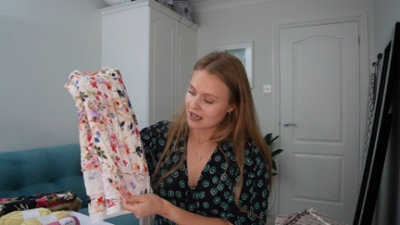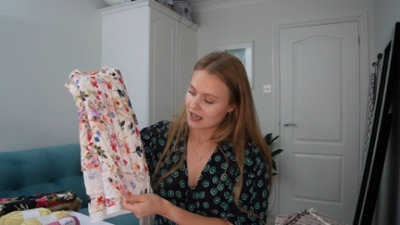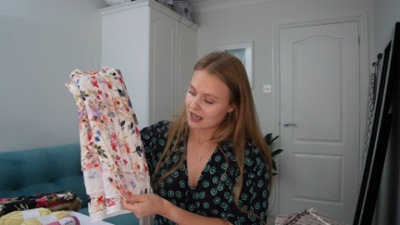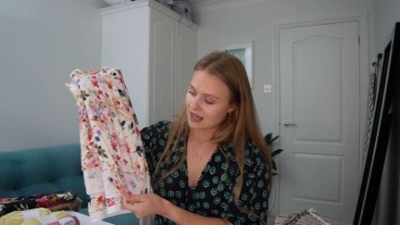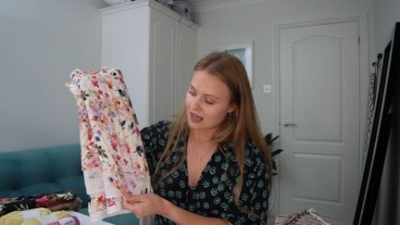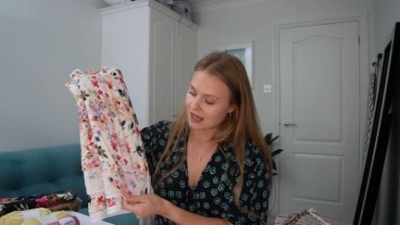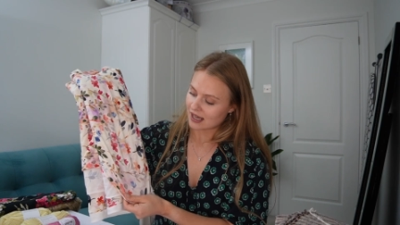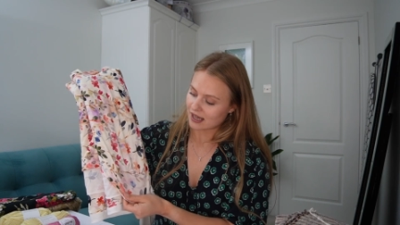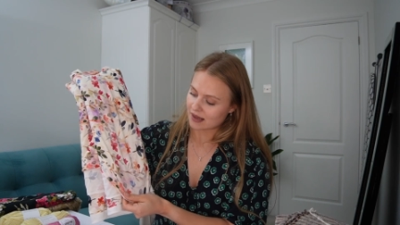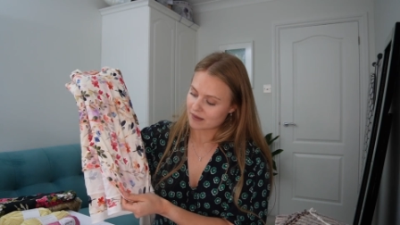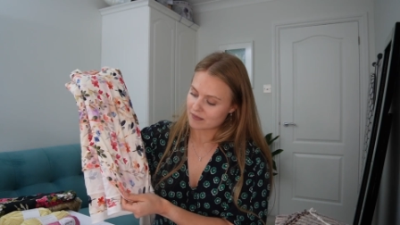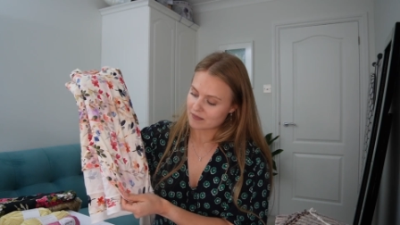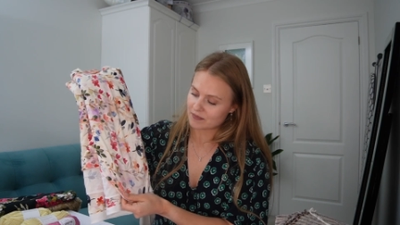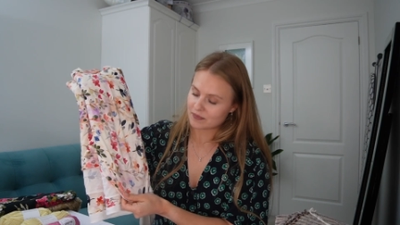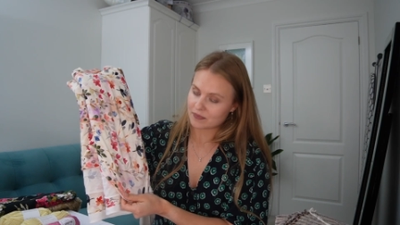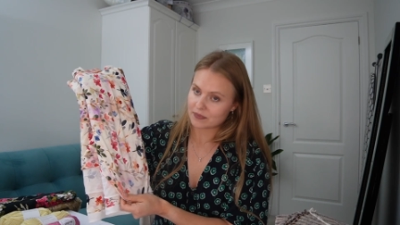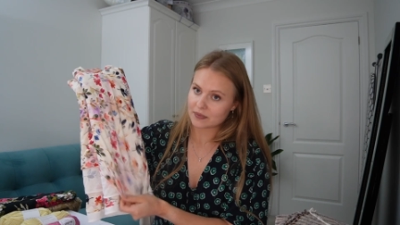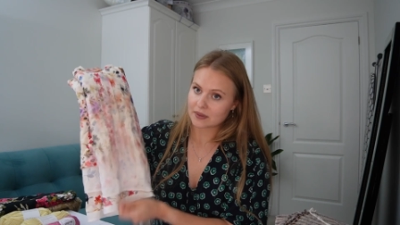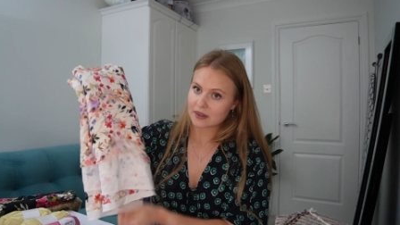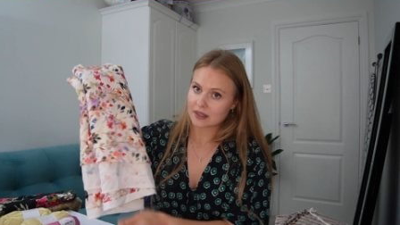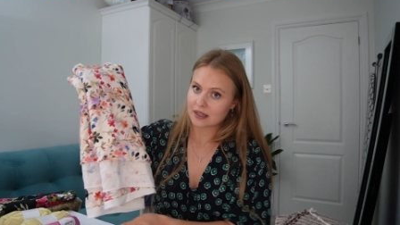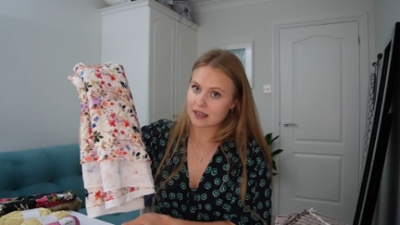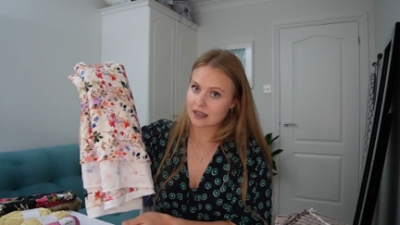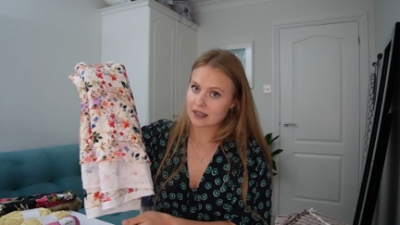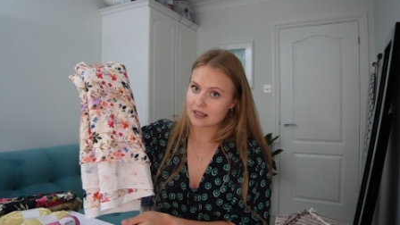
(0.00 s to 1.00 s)
and
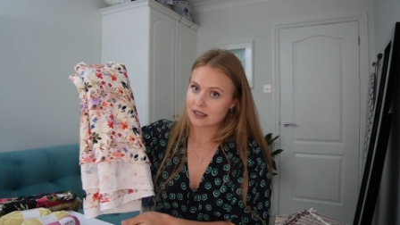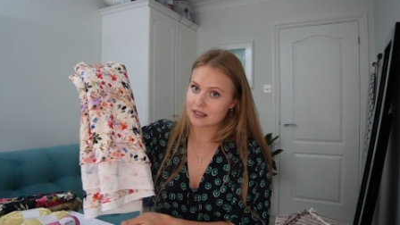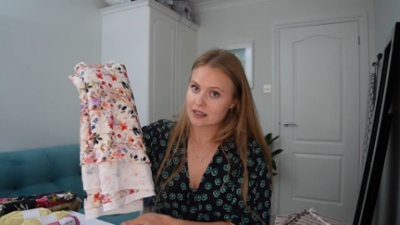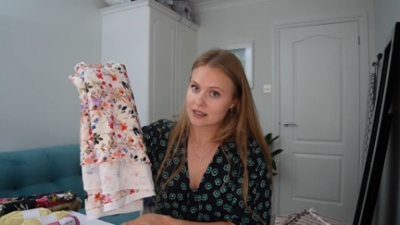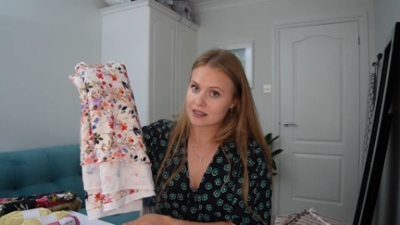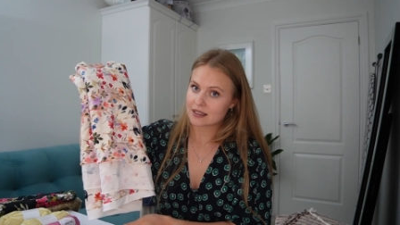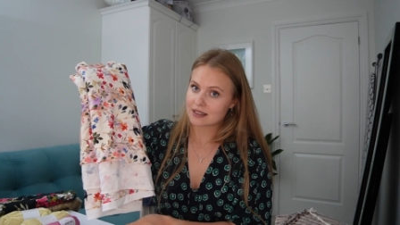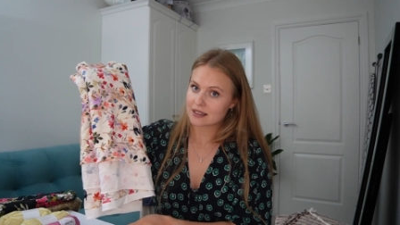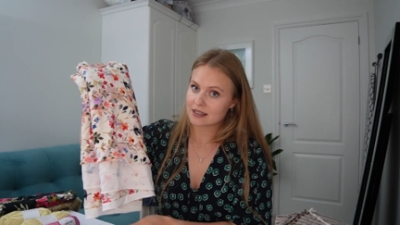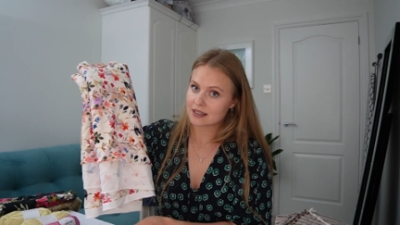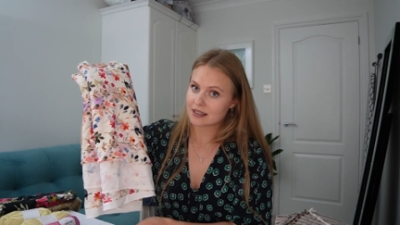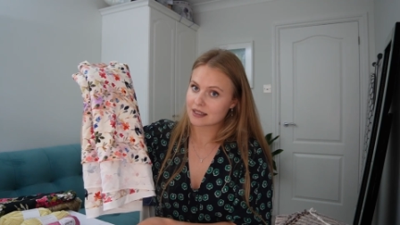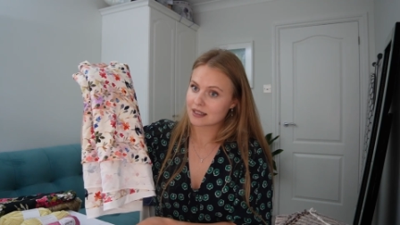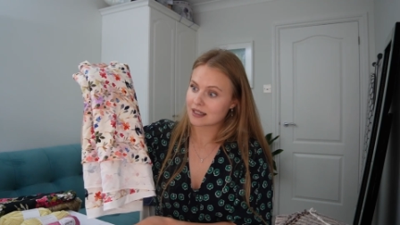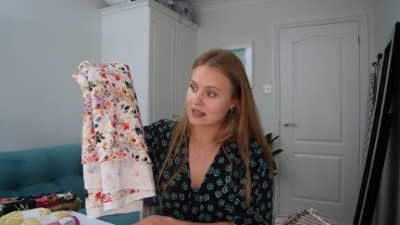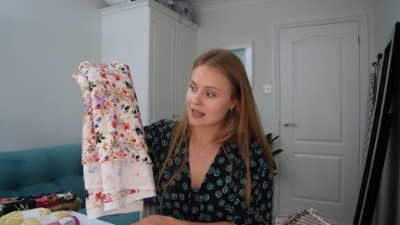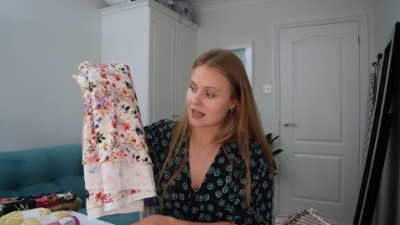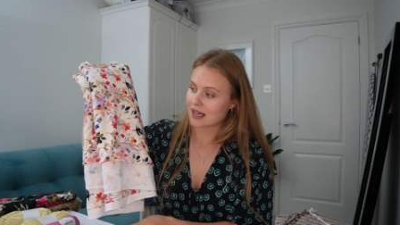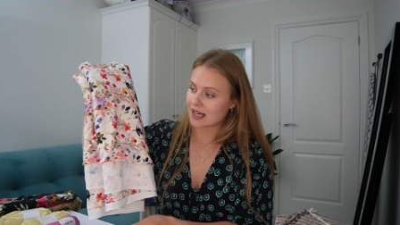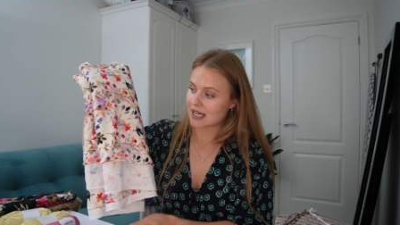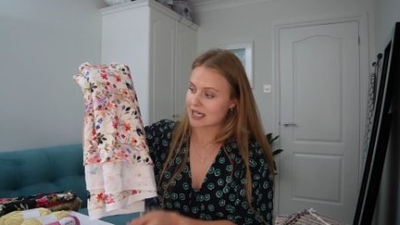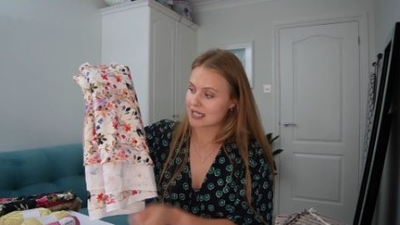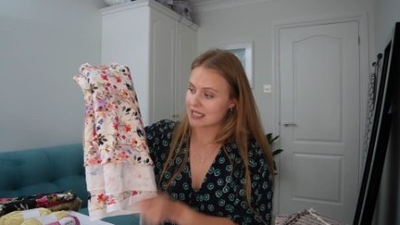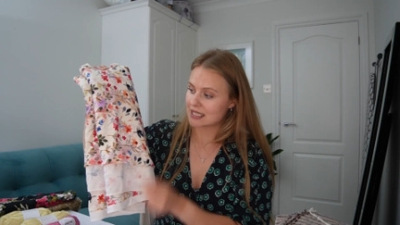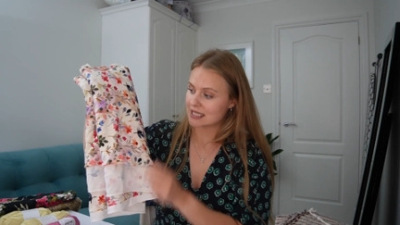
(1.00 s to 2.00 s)

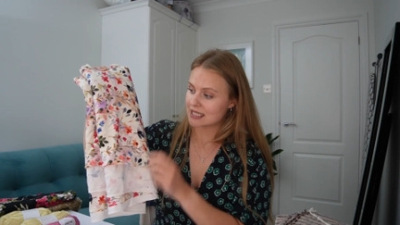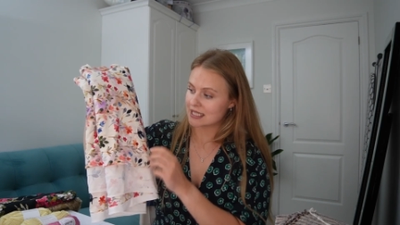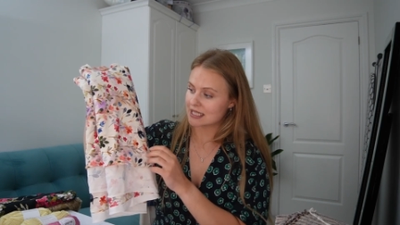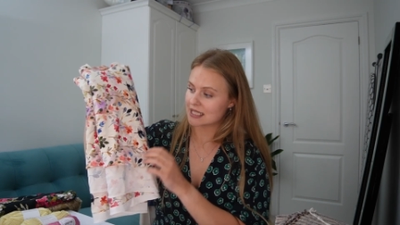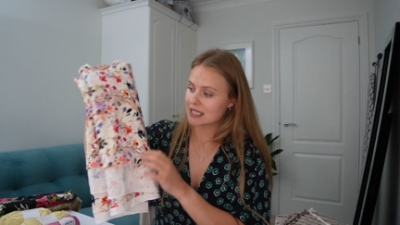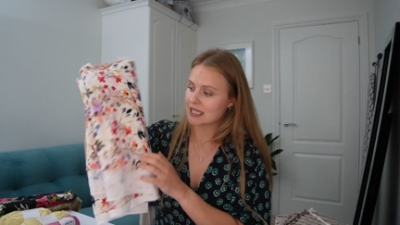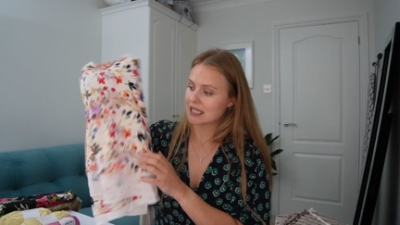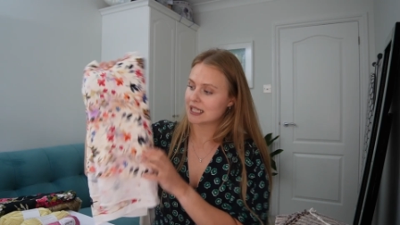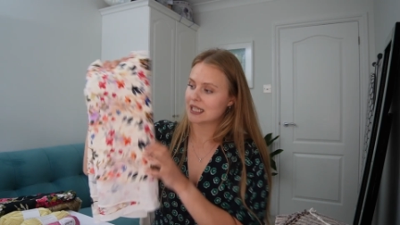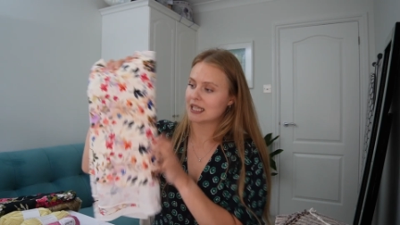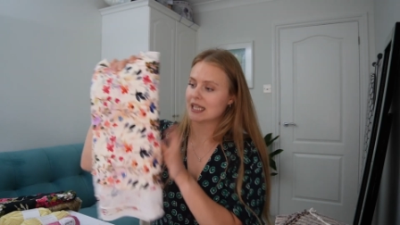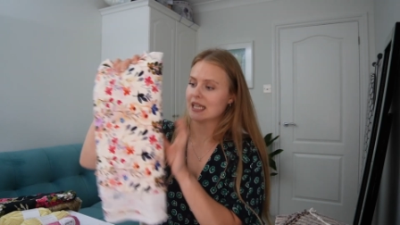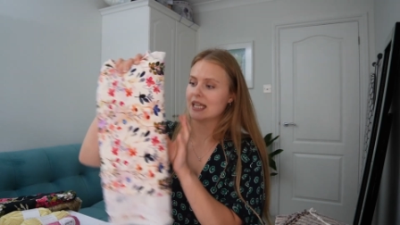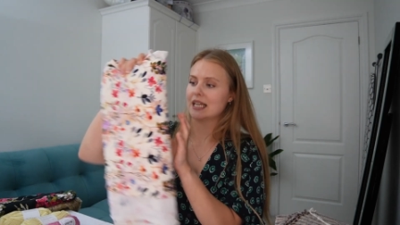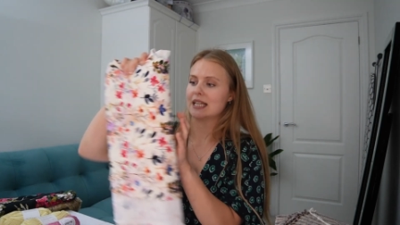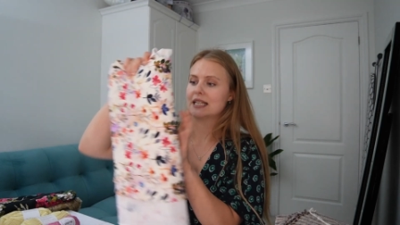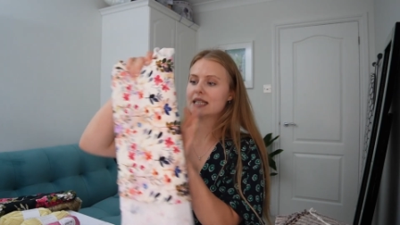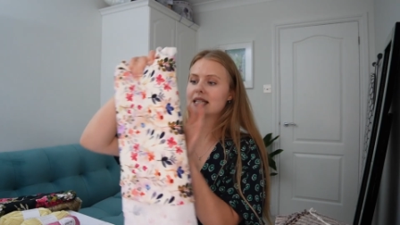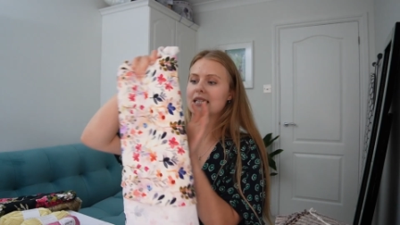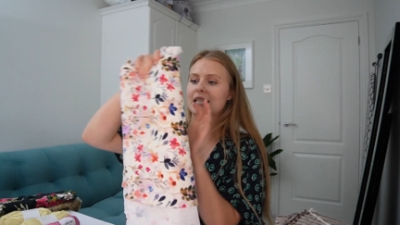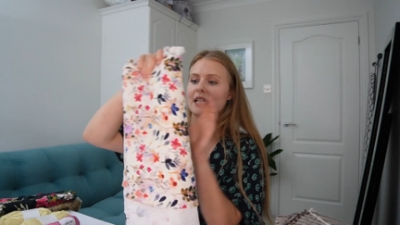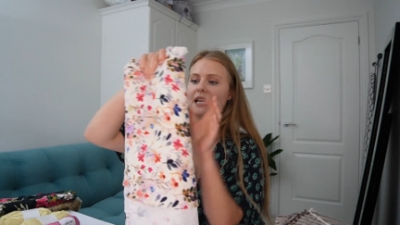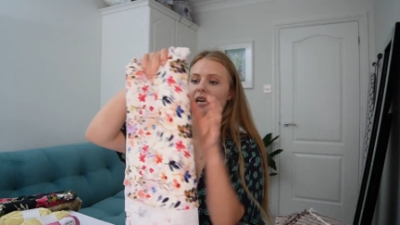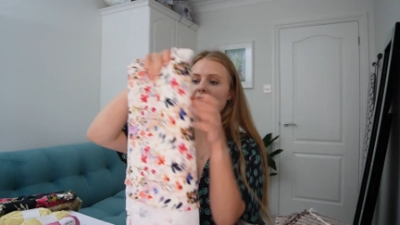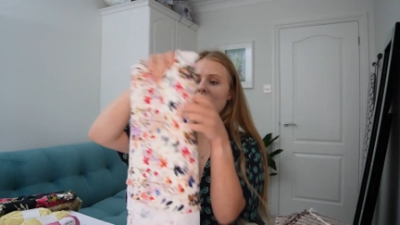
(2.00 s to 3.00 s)
it